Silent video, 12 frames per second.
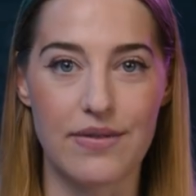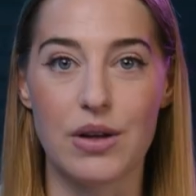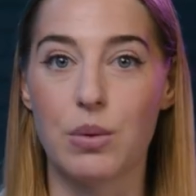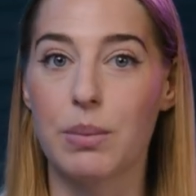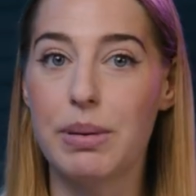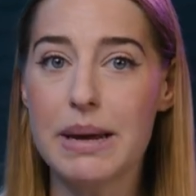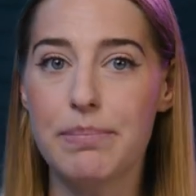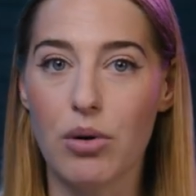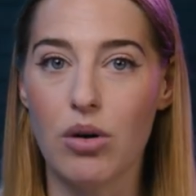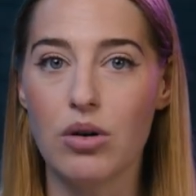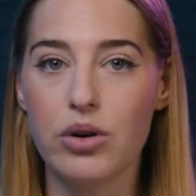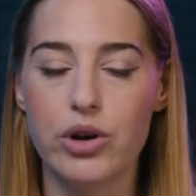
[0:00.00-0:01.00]
If they were
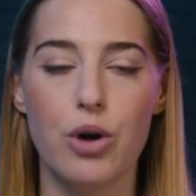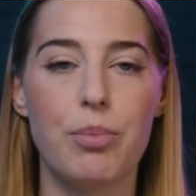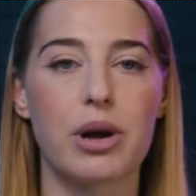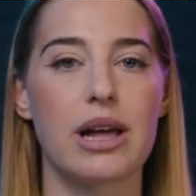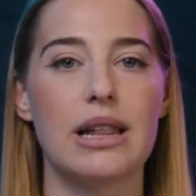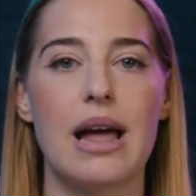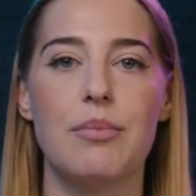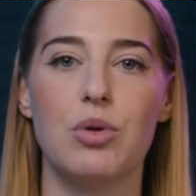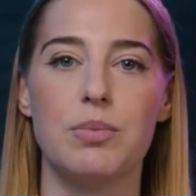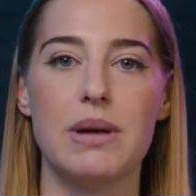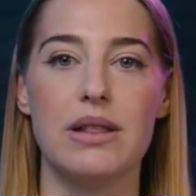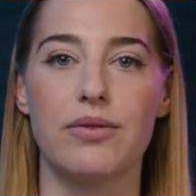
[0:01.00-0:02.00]
people, Notebook LM
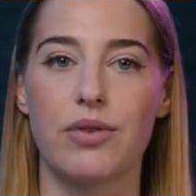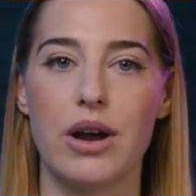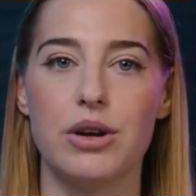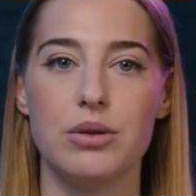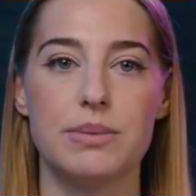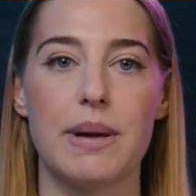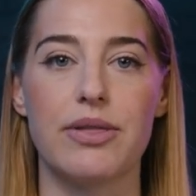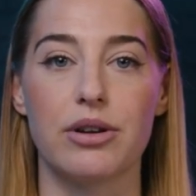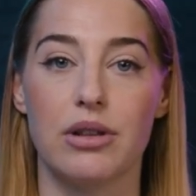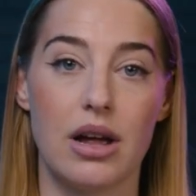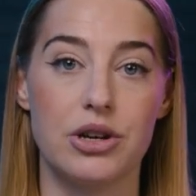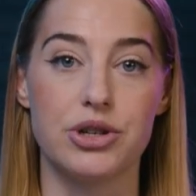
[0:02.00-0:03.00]
would be the friend who spent
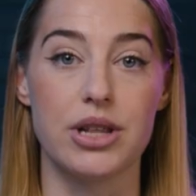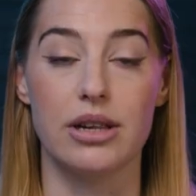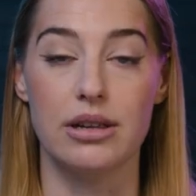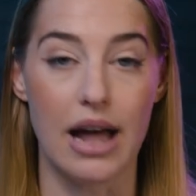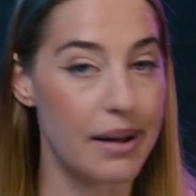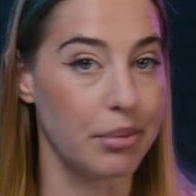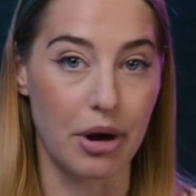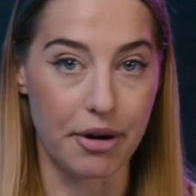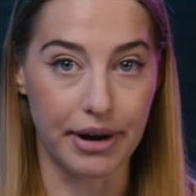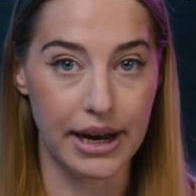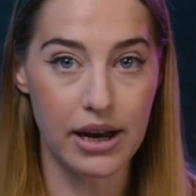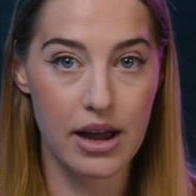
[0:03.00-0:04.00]
their lunch in the
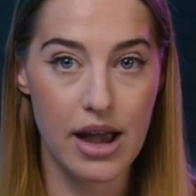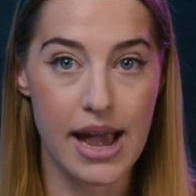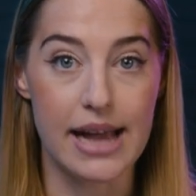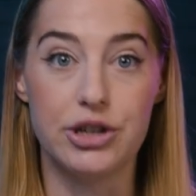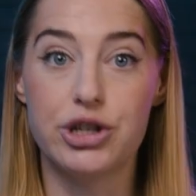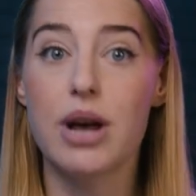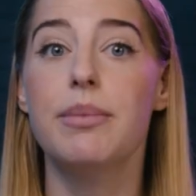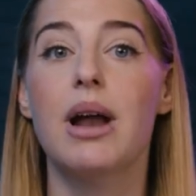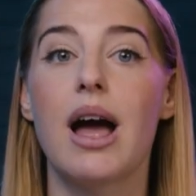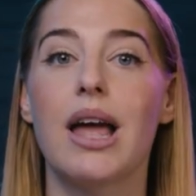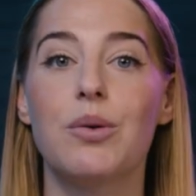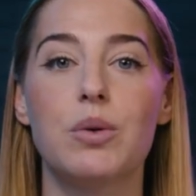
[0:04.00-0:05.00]
library, and
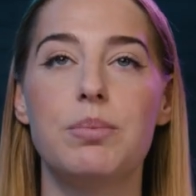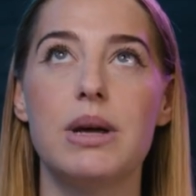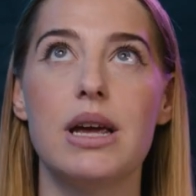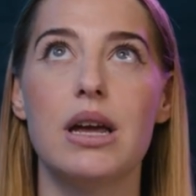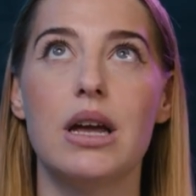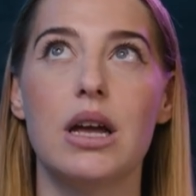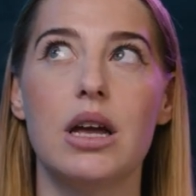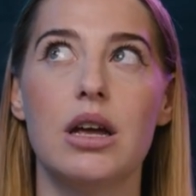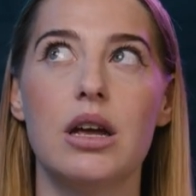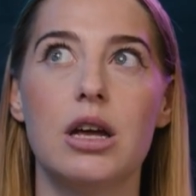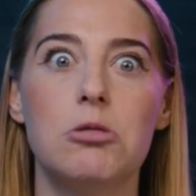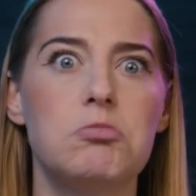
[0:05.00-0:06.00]
Gemini would
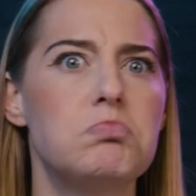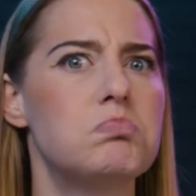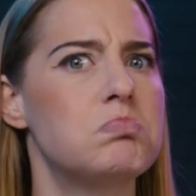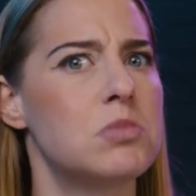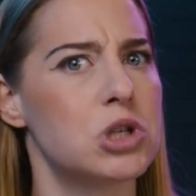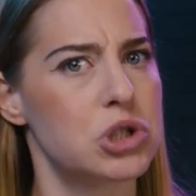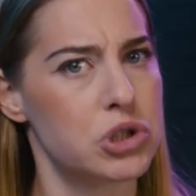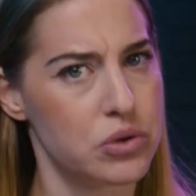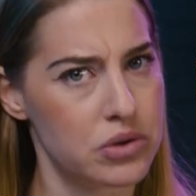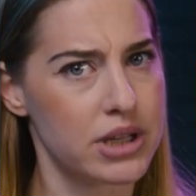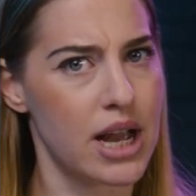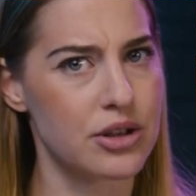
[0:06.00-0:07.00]
be the
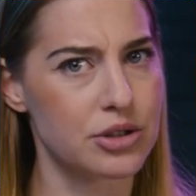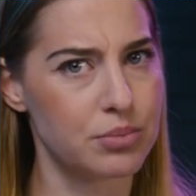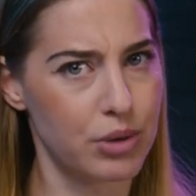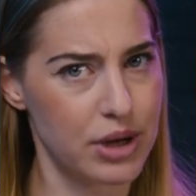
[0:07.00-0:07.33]
student council